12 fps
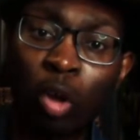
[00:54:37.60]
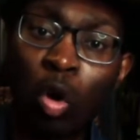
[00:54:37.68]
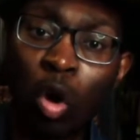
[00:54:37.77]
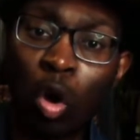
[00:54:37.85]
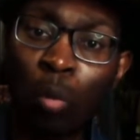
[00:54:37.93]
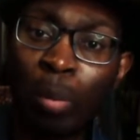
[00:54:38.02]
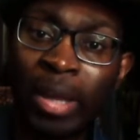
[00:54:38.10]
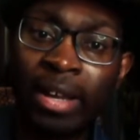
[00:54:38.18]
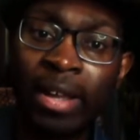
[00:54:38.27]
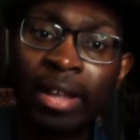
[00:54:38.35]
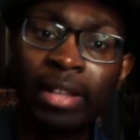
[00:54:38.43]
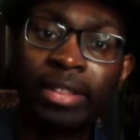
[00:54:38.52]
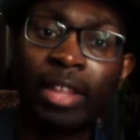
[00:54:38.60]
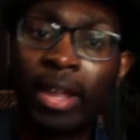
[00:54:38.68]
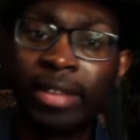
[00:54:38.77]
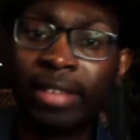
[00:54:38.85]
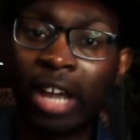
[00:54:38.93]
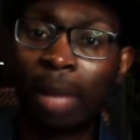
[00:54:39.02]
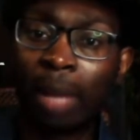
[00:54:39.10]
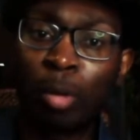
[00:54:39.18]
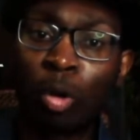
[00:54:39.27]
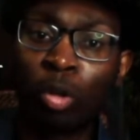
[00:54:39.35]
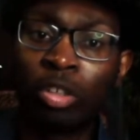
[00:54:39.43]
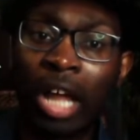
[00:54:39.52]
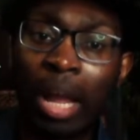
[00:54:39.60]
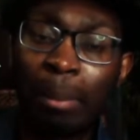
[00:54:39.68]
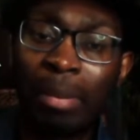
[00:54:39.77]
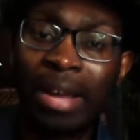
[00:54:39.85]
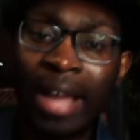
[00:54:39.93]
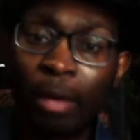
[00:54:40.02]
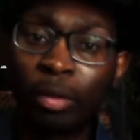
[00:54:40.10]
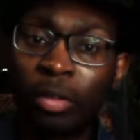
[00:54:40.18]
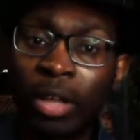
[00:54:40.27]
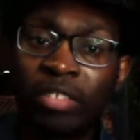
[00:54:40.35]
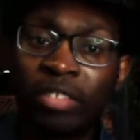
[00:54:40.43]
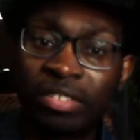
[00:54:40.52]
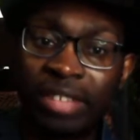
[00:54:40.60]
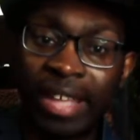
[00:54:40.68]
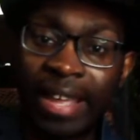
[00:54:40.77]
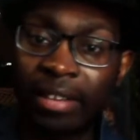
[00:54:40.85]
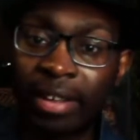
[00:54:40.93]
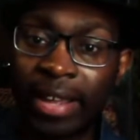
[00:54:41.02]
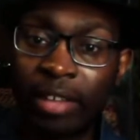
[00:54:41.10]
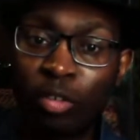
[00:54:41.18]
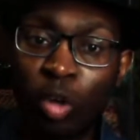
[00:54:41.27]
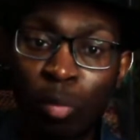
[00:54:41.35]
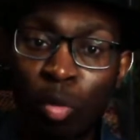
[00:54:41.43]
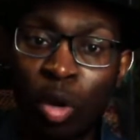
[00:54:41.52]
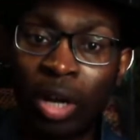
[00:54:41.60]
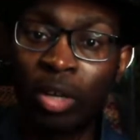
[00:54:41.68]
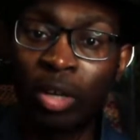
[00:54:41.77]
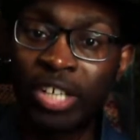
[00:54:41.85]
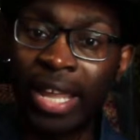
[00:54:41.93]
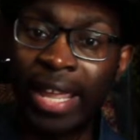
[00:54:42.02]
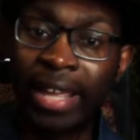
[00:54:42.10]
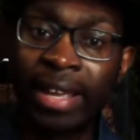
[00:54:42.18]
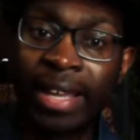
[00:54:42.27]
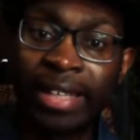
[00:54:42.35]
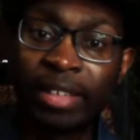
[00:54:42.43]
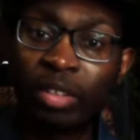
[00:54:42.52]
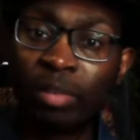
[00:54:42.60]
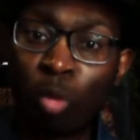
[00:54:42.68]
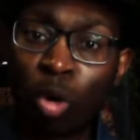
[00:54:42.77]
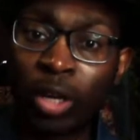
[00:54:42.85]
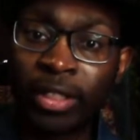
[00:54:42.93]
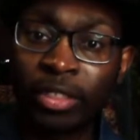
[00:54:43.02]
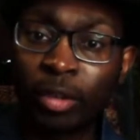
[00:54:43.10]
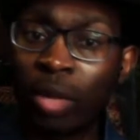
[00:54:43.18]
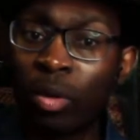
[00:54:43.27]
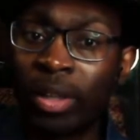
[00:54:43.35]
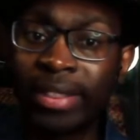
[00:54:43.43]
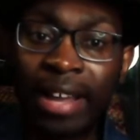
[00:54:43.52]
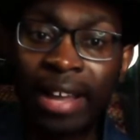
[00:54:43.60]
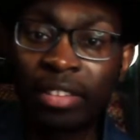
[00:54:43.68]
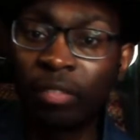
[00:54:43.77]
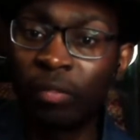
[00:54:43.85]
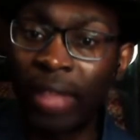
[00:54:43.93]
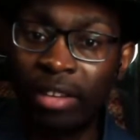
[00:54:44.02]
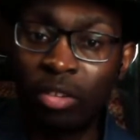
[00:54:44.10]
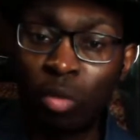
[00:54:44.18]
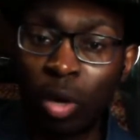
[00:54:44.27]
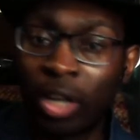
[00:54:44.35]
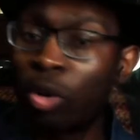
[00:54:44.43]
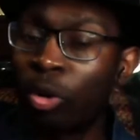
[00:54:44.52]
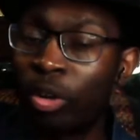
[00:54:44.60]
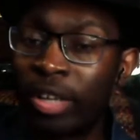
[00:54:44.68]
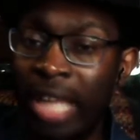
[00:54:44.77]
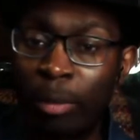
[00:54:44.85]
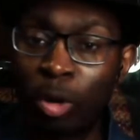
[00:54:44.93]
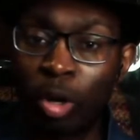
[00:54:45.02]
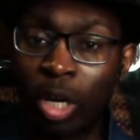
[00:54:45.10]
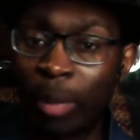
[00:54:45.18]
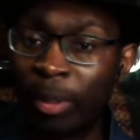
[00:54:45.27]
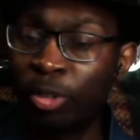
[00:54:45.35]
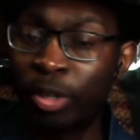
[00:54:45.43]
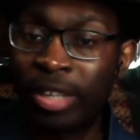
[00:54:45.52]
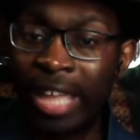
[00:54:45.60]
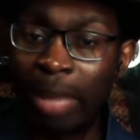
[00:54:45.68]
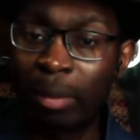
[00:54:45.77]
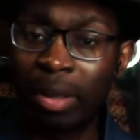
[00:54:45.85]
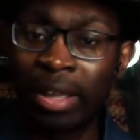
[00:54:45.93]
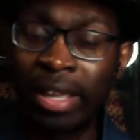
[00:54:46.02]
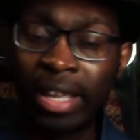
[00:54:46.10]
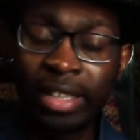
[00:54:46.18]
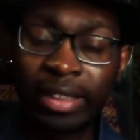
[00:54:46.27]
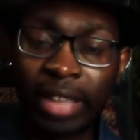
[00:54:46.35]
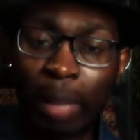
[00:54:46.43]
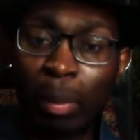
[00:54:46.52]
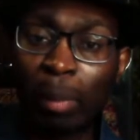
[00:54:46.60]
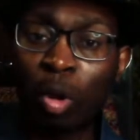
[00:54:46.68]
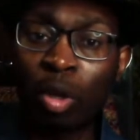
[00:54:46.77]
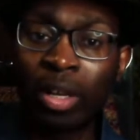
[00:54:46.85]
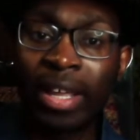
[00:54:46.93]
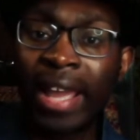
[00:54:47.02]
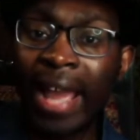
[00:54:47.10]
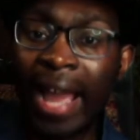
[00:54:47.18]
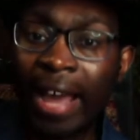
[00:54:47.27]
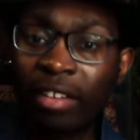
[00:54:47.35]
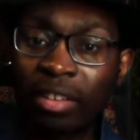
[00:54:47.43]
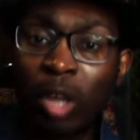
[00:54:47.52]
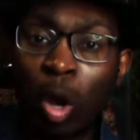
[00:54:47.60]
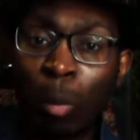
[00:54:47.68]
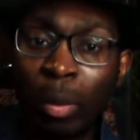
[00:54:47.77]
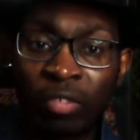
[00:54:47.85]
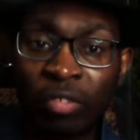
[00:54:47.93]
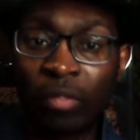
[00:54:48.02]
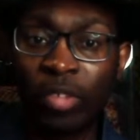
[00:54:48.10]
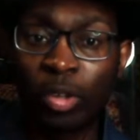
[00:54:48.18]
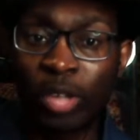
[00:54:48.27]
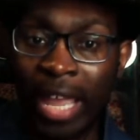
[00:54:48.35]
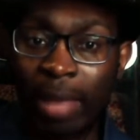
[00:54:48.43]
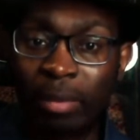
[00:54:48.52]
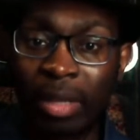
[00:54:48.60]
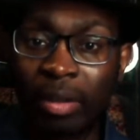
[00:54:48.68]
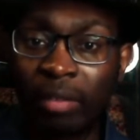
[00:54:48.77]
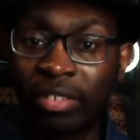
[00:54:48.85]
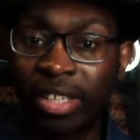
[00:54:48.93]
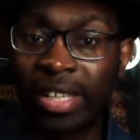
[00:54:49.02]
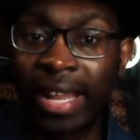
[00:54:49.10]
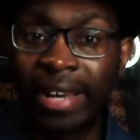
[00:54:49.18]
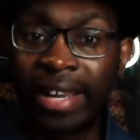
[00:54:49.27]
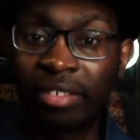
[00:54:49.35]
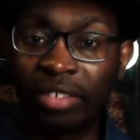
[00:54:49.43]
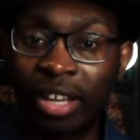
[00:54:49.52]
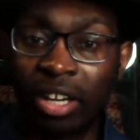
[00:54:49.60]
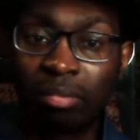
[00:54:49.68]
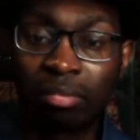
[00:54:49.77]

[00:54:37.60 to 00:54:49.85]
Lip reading: open the entire bowls up. I would love to see it get to a point in which, hey, there's more than 31,000 fans who want to go to a game or come into a game. The upper bowl has to be open for a few games. I'd love to see that next year.